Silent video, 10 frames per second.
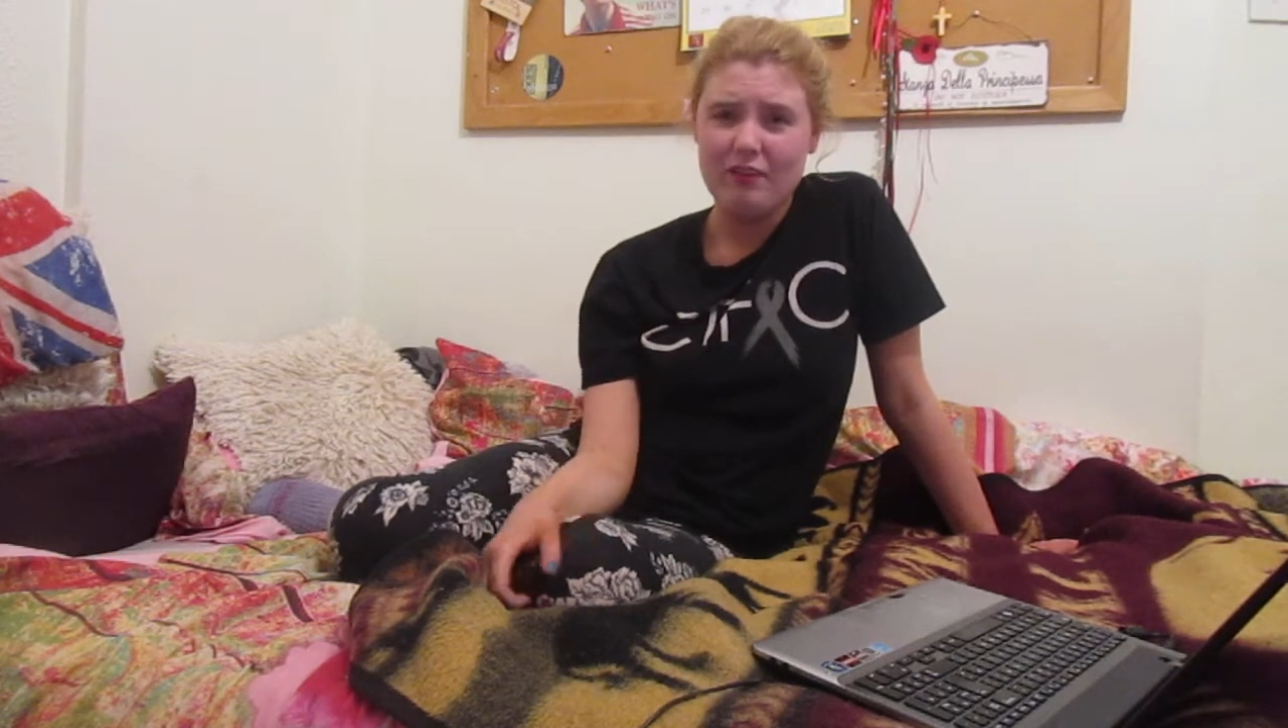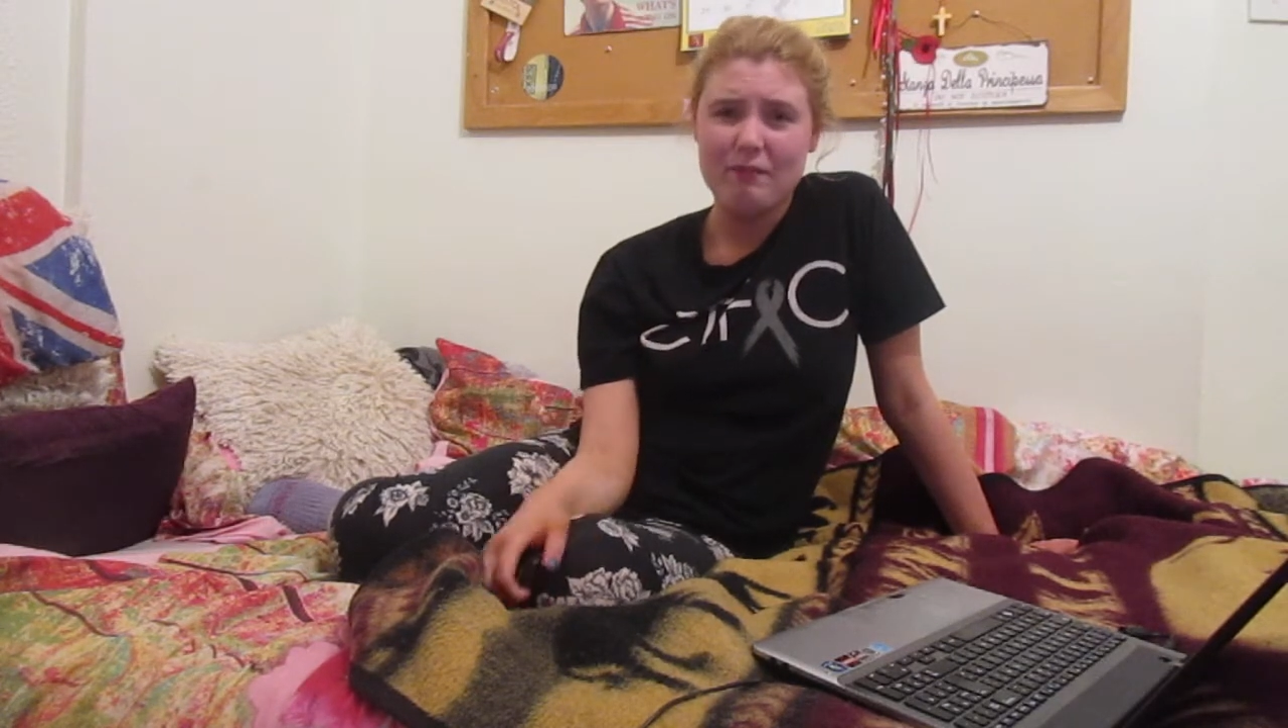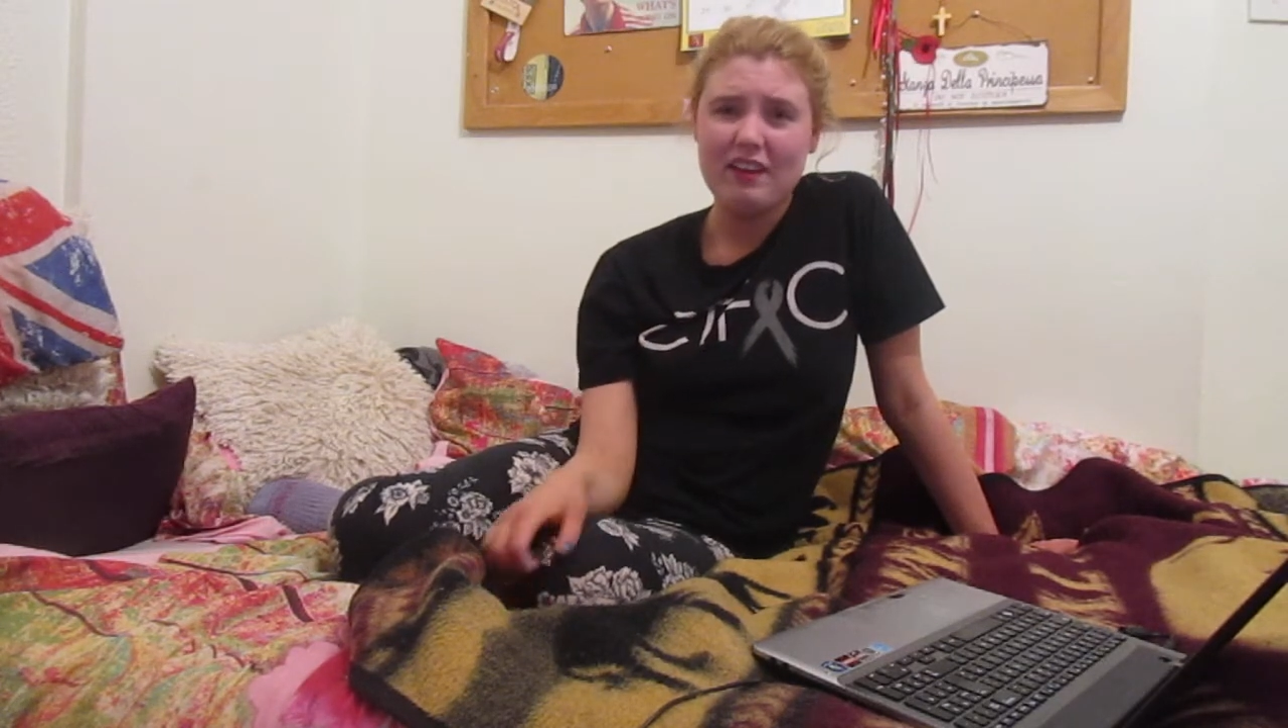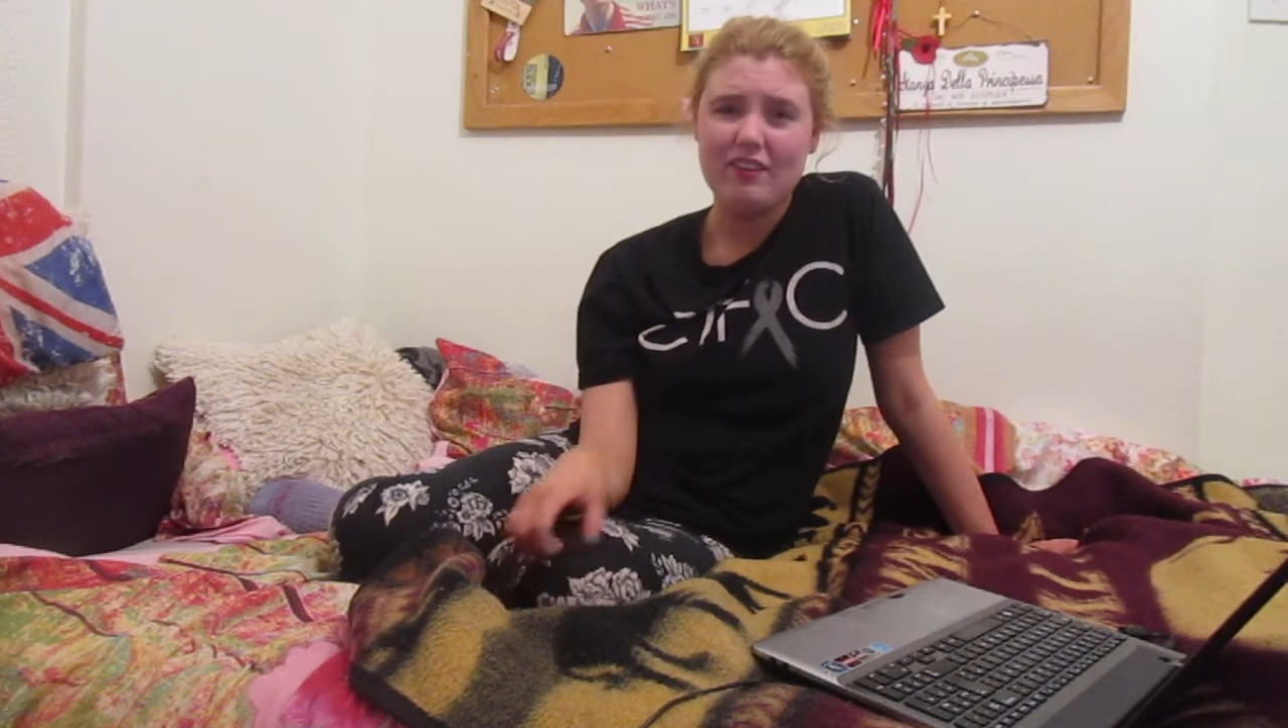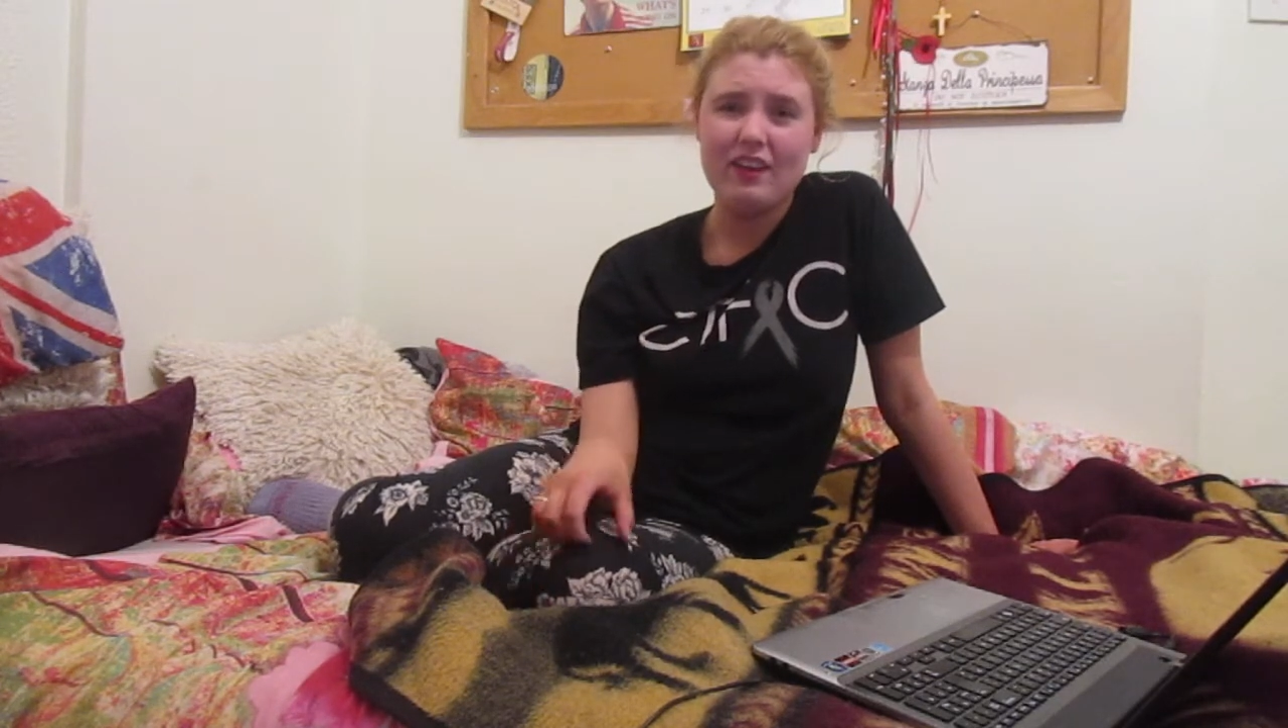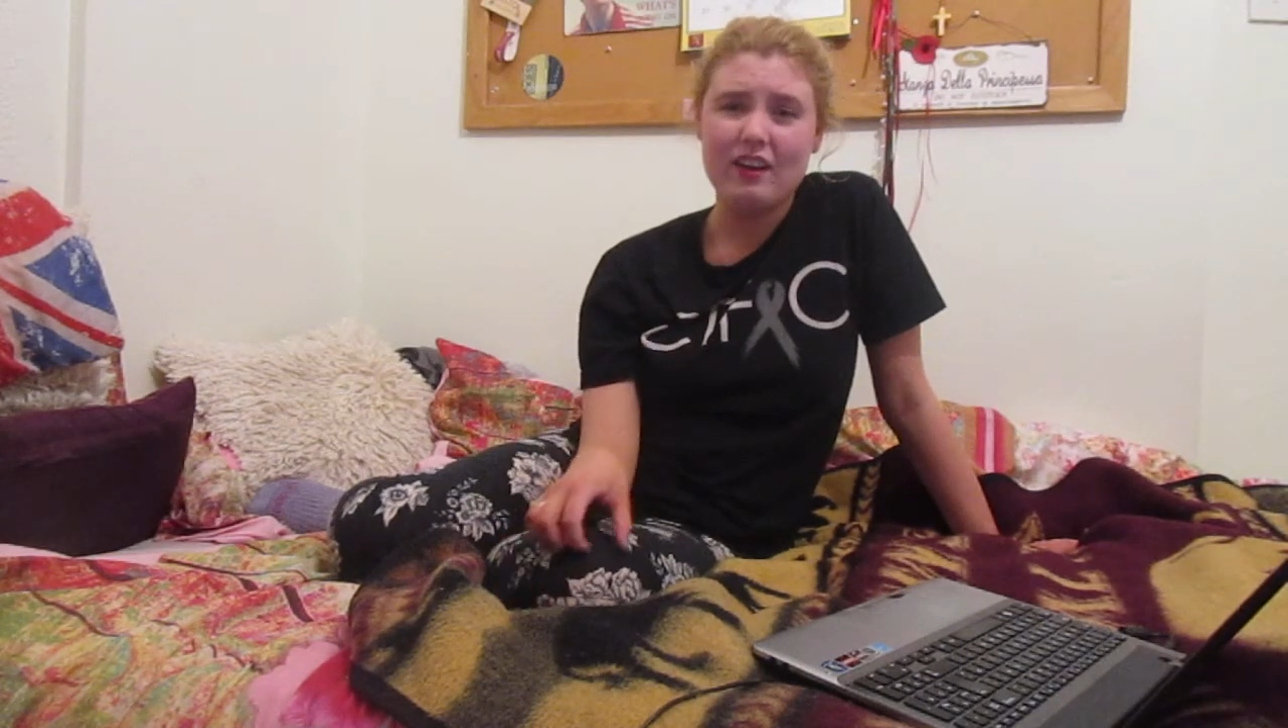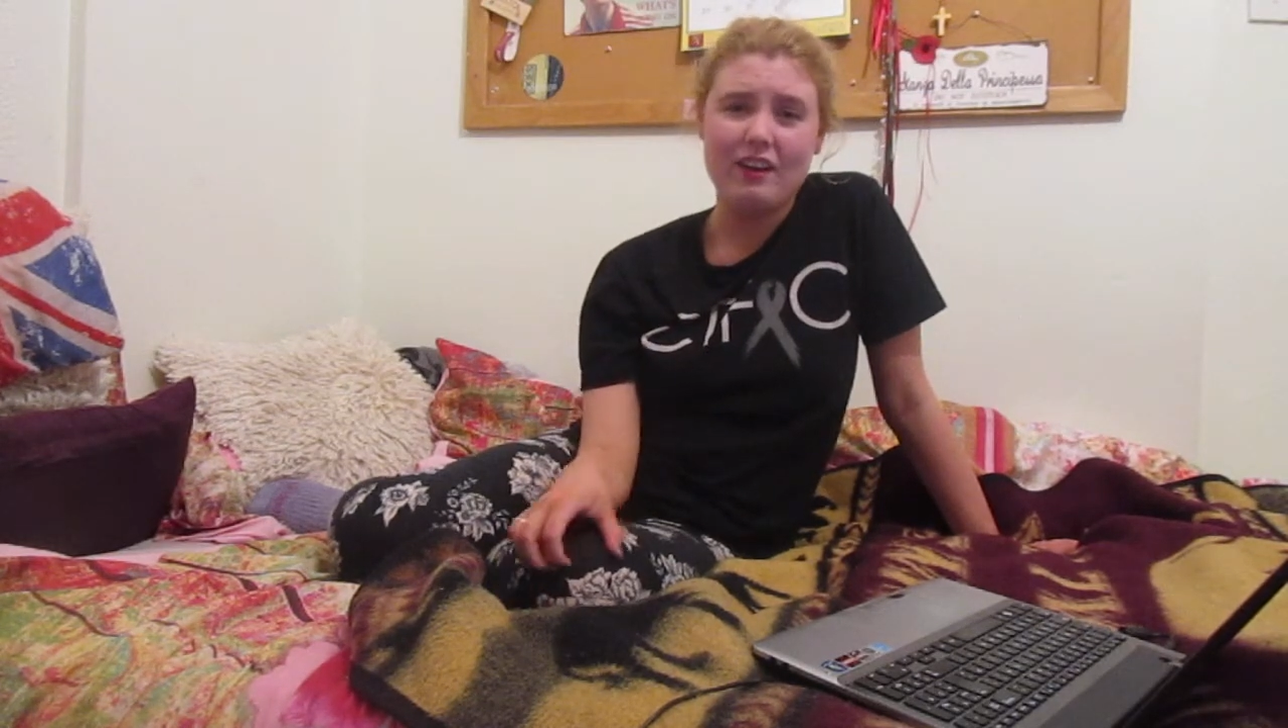amazing.